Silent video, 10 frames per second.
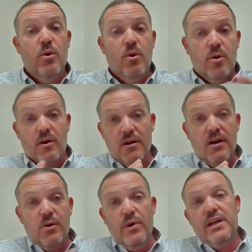or
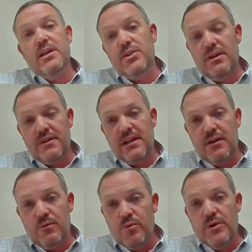we could shift and
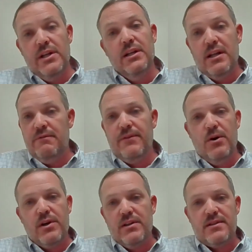get really
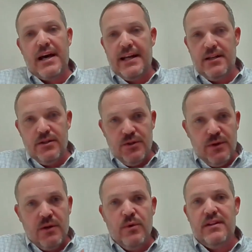focused at
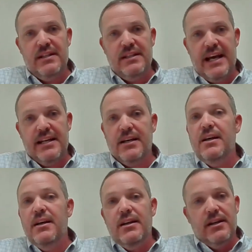doing with the data
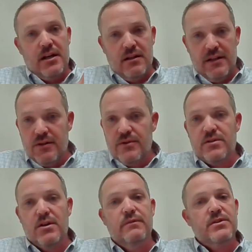and our clinical
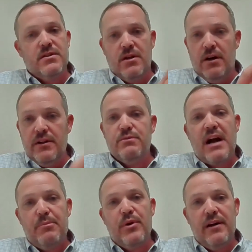services and all these
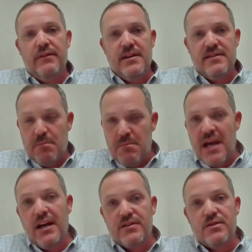wraparound things that
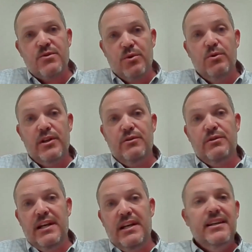make us truly
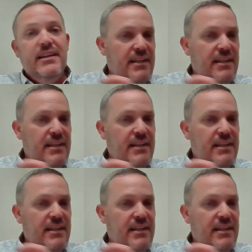unique,